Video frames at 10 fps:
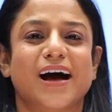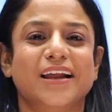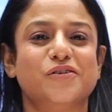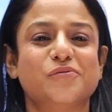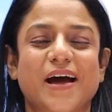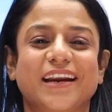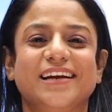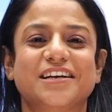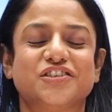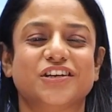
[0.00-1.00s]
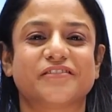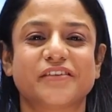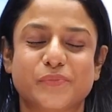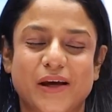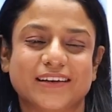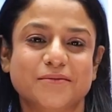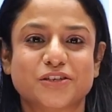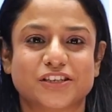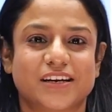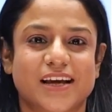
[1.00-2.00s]
Hello, my dear children. Welcome
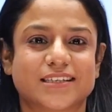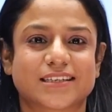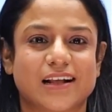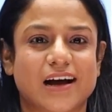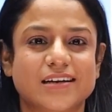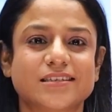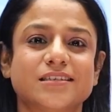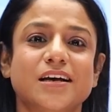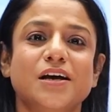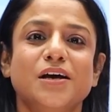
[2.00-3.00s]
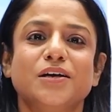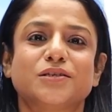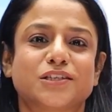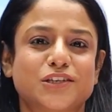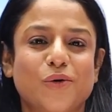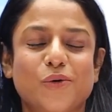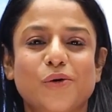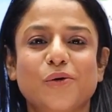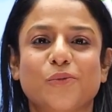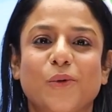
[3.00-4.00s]
to today's class.
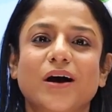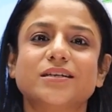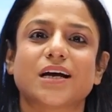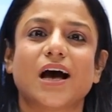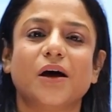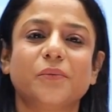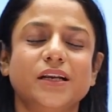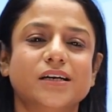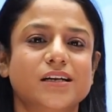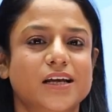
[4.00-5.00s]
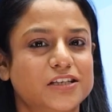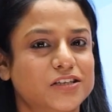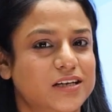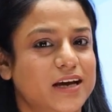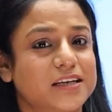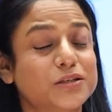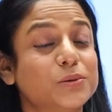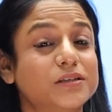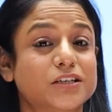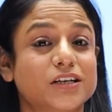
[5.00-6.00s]
So, what are we learning today?
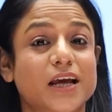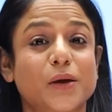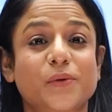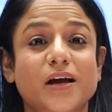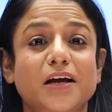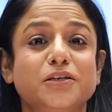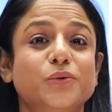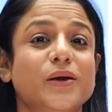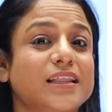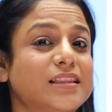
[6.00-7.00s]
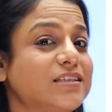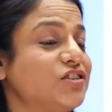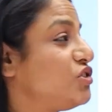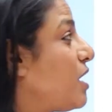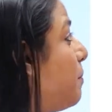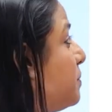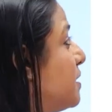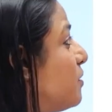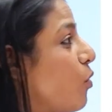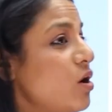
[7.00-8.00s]
Today, we are doing this
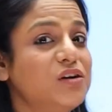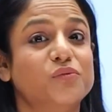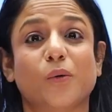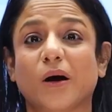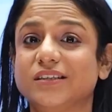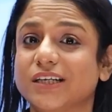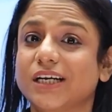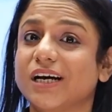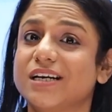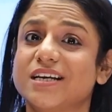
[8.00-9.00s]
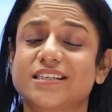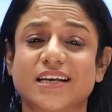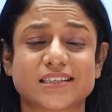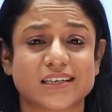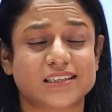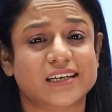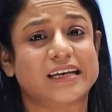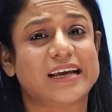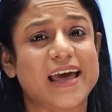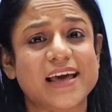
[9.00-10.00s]
chapter called Water a
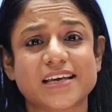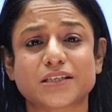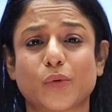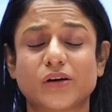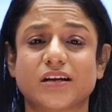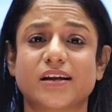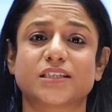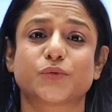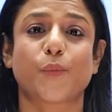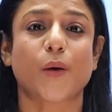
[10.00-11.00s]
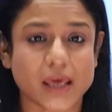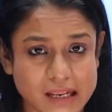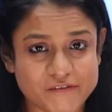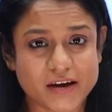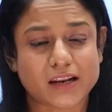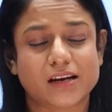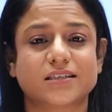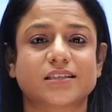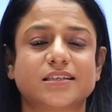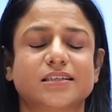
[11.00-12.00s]
Necessity. Yes, water is very, very
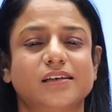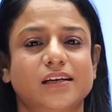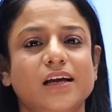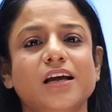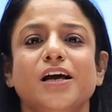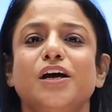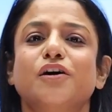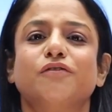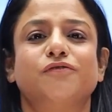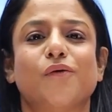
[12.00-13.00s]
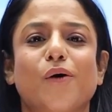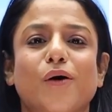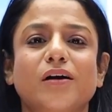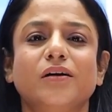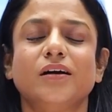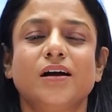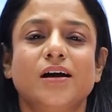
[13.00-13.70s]
necessary for